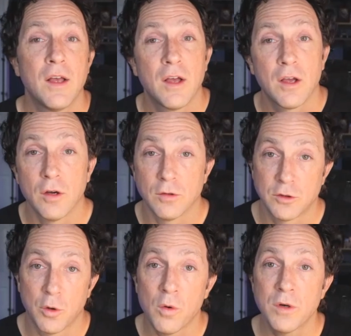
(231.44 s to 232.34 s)
go
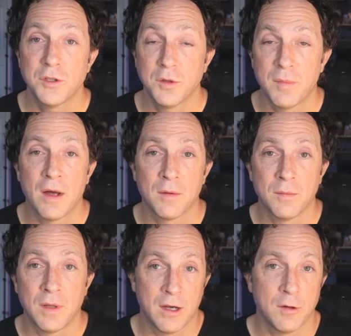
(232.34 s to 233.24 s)
towards your bottom
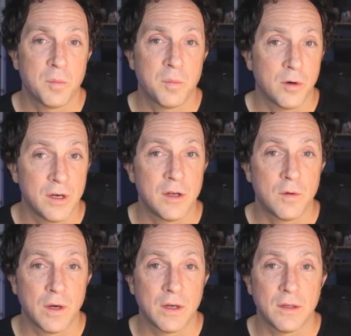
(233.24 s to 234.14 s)
line pretty
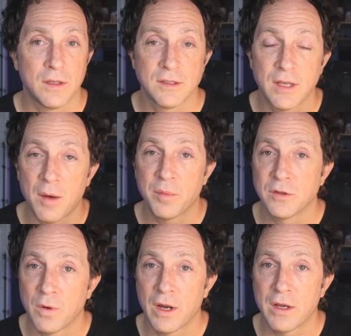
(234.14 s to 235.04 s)
quickly. This
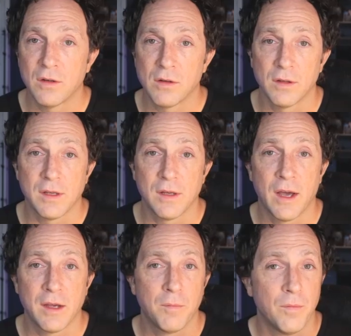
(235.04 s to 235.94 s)
happens regularly.
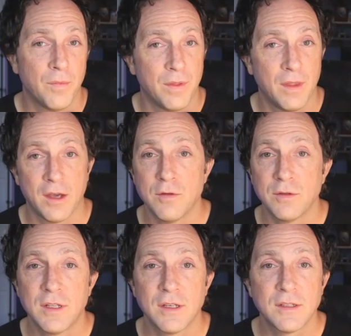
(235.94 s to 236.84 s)
I I
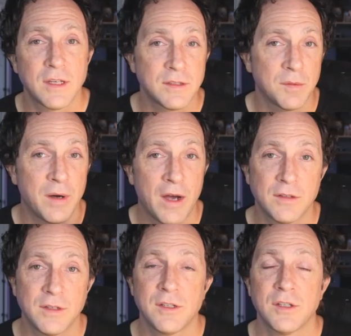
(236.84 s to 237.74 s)
use this as a
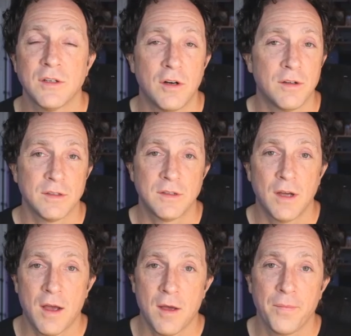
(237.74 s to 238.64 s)
buyer's agent all the
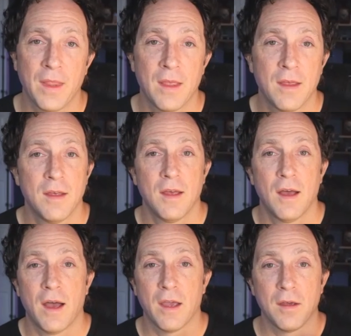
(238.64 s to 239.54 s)
time.
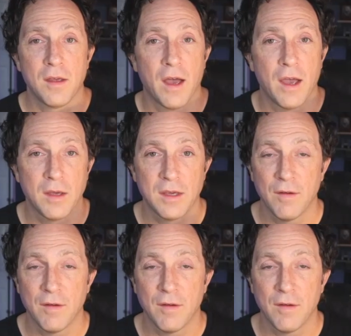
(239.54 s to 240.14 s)
I I give